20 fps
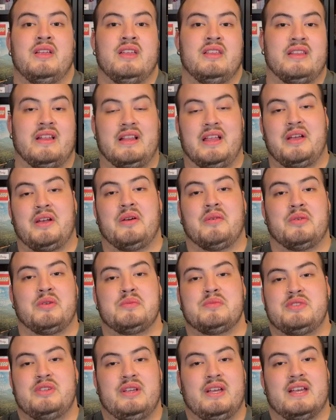the Lego room
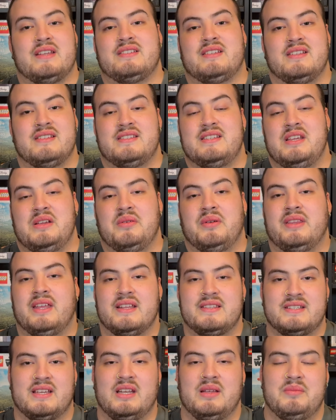so you guys can see what
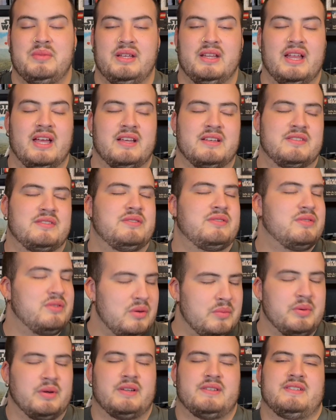that's going to be like.
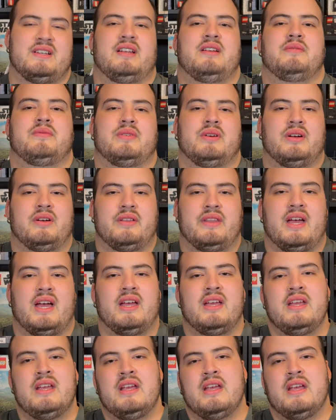Super excited for all that.